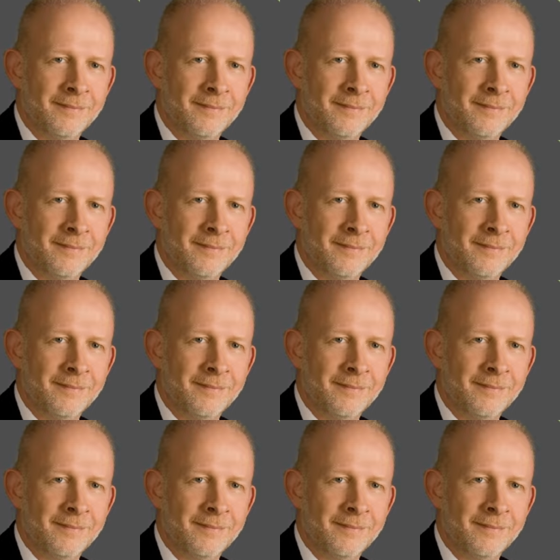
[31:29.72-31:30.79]

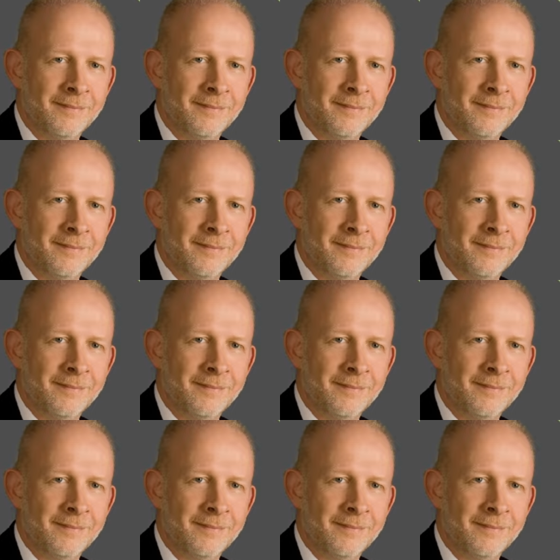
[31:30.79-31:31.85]

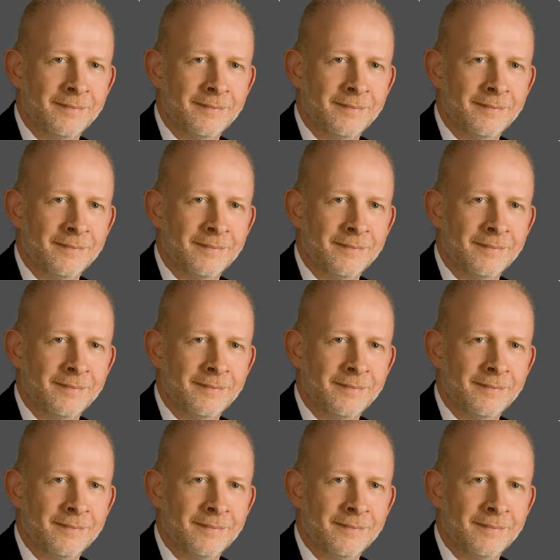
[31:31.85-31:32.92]

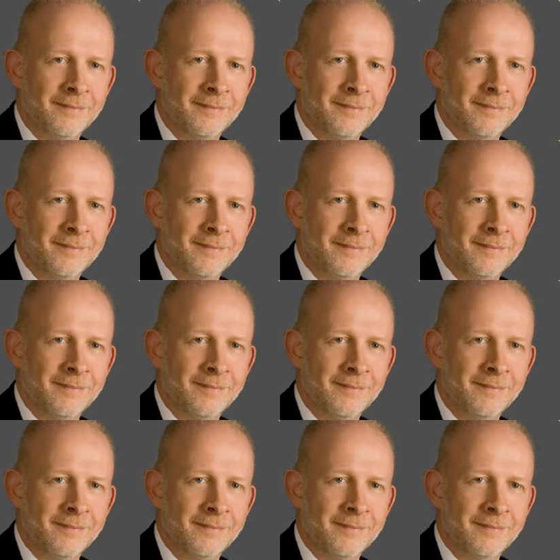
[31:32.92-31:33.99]

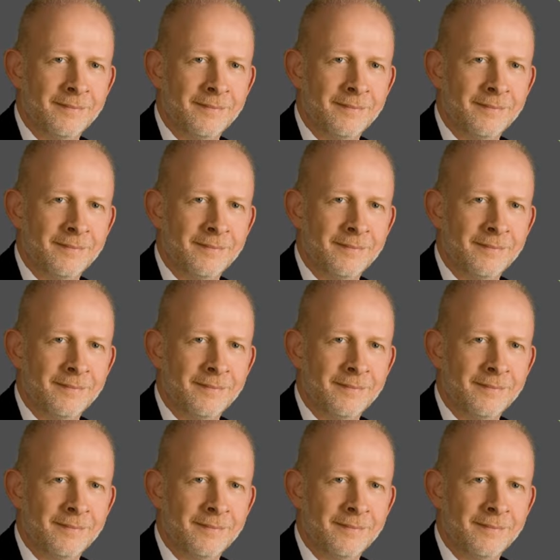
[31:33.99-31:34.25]
This is a still picture; no speech is visible.